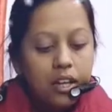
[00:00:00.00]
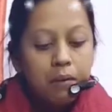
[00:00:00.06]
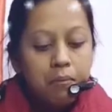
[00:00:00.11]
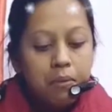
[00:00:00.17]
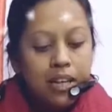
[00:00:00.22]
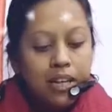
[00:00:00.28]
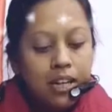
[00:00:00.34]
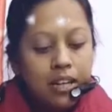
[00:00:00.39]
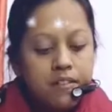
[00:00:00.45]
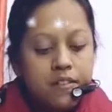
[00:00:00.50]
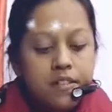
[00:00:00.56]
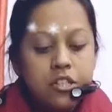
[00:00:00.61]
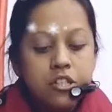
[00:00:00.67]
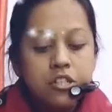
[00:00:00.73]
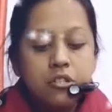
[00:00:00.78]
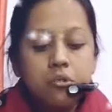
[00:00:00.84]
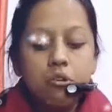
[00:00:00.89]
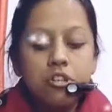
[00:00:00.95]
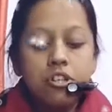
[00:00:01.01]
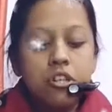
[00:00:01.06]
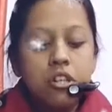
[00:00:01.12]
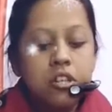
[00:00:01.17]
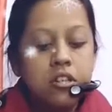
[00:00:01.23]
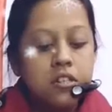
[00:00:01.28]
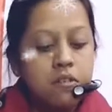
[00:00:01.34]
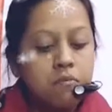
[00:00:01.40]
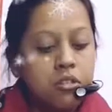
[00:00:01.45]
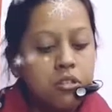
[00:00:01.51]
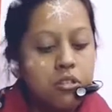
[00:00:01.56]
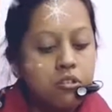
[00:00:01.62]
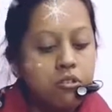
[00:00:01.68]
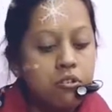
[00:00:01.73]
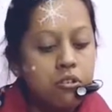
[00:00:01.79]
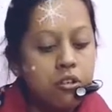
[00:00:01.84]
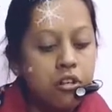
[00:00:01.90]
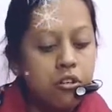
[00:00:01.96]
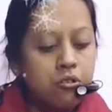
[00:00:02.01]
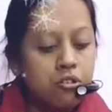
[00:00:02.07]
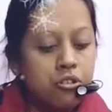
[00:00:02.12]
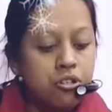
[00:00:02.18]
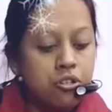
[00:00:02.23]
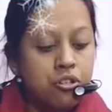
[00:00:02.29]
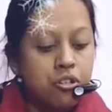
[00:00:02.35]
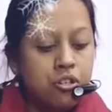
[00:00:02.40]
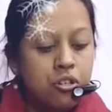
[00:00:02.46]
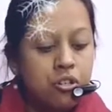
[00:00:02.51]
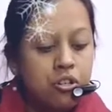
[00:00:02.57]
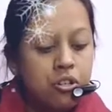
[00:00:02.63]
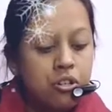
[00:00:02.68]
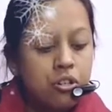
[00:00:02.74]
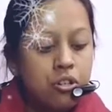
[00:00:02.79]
He believes that socialism is a solution